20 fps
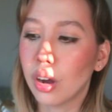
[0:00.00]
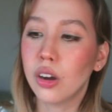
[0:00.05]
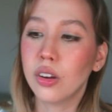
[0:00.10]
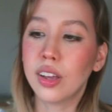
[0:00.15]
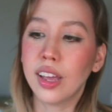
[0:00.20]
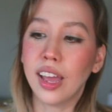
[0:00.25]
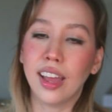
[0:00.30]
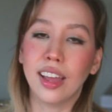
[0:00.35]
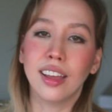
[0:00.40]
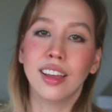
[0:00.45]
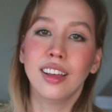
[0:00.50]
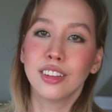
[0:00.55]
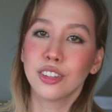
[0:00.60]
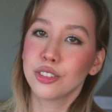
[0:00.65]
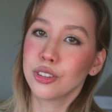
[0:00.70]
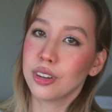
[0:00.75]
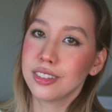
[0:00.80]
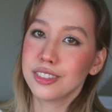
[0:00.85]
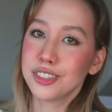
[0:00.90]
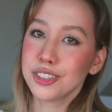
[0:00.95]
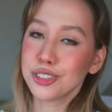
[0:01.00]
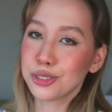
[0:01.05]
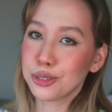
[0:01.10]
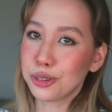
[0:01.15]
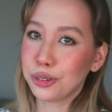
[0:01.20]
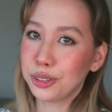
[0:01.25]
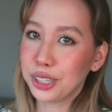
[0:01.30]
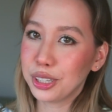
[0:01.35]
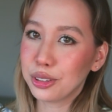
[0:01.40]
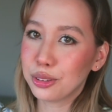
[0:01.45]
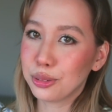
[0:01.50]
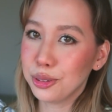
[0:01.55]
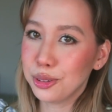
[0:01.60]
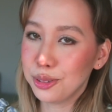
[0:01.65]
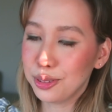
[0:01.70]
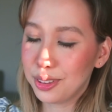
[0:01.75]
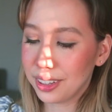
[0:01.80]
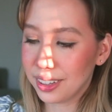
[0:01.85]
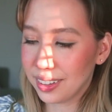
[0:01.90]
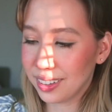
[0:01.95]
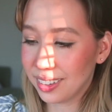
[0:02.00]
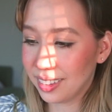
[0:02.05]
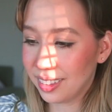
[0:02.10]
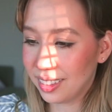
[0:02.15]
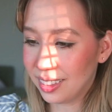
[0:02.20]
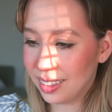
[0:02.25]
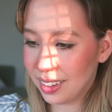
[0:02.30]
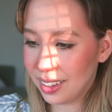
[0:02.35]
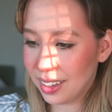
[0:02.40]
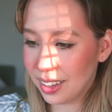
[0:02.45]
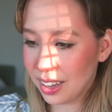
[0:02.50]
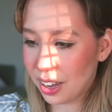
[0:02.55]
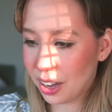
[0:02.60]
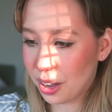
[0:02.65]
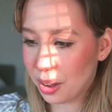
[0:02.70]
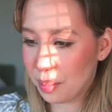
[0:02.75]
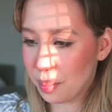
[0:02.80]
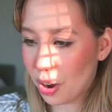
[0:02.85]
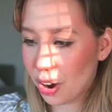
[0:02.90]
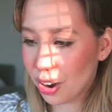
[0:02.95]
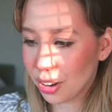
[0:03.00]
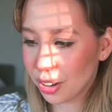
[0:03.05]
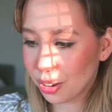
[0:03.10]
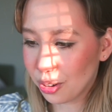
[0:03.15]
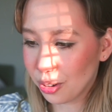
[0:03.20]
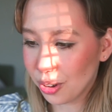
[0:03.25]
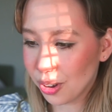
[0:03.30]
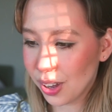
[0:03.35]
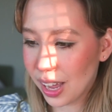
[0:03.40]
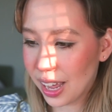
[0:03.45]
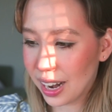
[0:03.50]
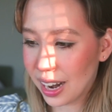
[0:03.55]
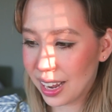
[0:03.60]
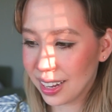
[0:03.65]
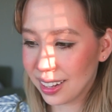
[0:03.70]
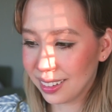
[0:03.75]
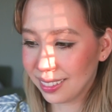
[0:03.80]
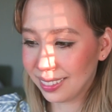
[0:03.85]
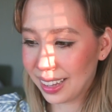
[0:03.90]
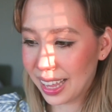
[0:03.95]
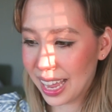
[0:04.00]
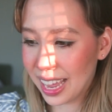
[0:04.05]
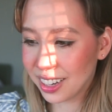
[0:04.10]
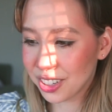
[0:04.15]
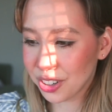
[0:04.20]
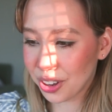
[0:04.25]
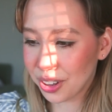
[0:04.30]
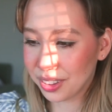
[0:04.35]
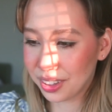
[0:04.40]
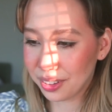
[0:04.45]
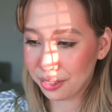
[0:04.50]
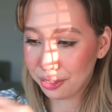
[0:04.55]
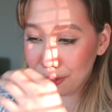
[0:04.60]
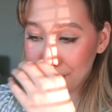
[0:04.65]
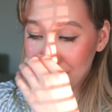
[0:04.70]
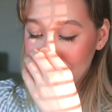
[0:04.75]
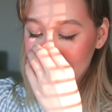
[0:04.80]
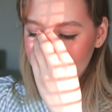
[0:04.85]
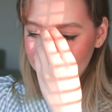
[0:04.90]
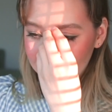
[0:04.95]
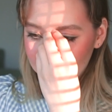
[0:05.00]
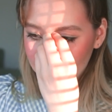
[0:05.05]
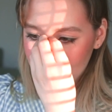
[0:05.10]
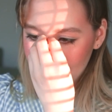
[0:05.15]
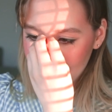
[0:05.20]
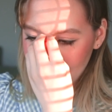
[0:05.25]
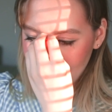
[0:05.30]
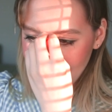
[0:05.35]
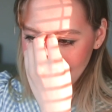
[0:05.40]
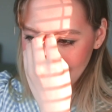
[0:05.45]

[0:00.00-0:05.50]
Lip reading: okay. So I was just scrolling through the article, and I land on the Finnish